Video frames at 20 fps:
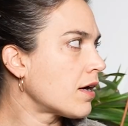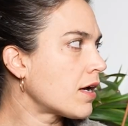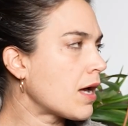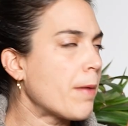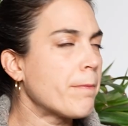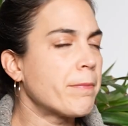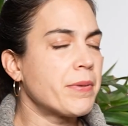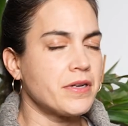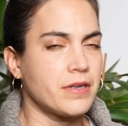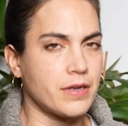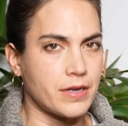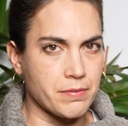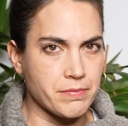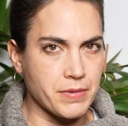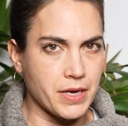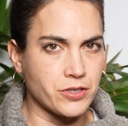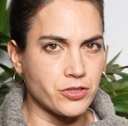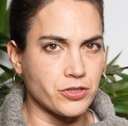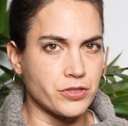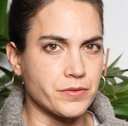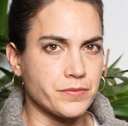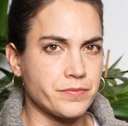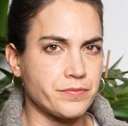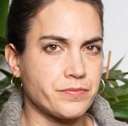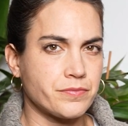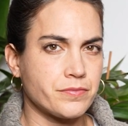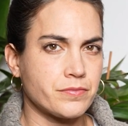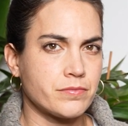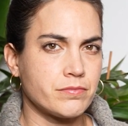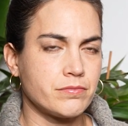company commander.
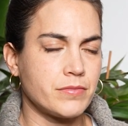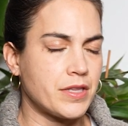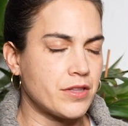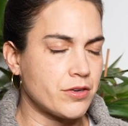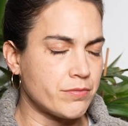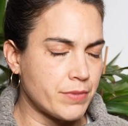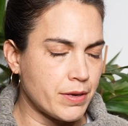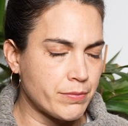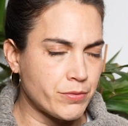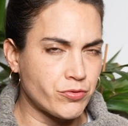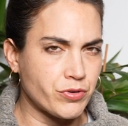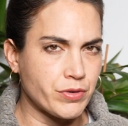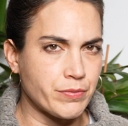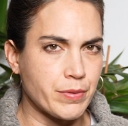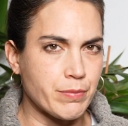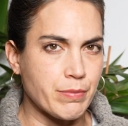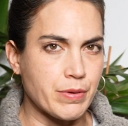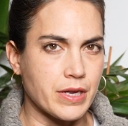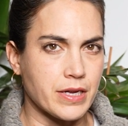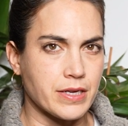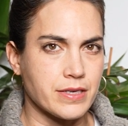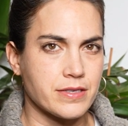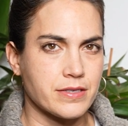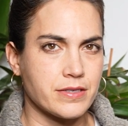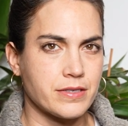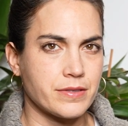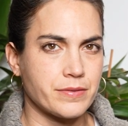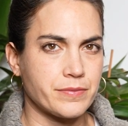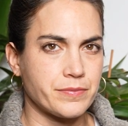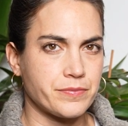May their memory be
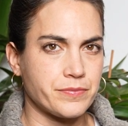blessed.